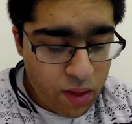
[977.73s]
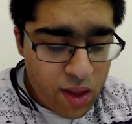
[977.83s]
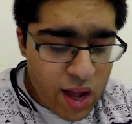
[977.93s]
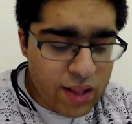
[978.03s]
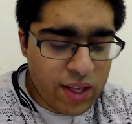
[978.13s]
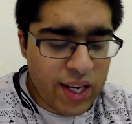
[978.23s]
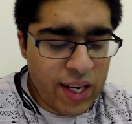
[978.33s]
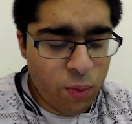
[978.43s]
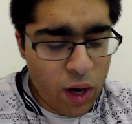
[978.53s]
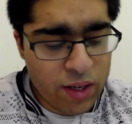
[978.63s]
And the
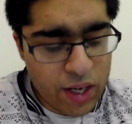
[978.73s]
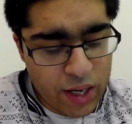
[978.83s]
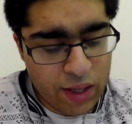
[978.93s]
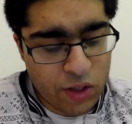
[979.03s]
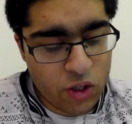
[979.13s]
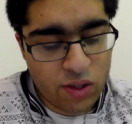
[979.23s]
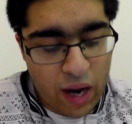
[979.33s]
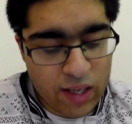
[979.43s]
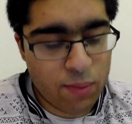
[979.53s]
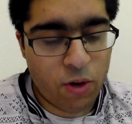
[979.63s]
key word here is just
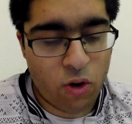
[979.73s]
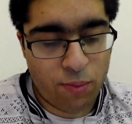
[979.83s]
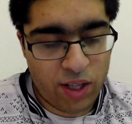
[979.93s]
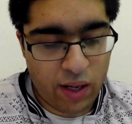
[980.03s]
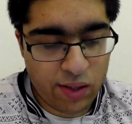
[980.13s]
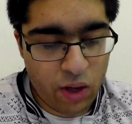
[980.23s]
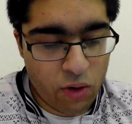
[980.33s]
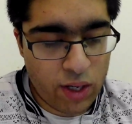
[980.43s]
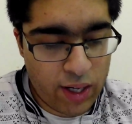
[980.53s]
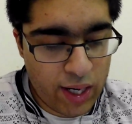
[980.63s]
atom economy. That's the
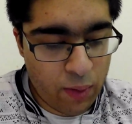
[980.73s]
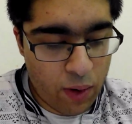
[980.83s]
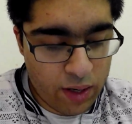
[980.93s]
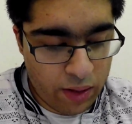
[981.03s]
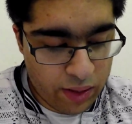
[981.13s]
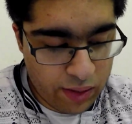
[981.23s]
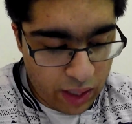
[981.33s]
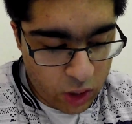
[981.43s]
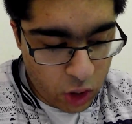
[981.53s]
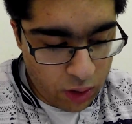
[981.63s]
only key word in the
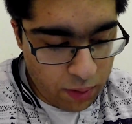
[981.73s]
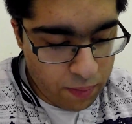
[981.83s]
section.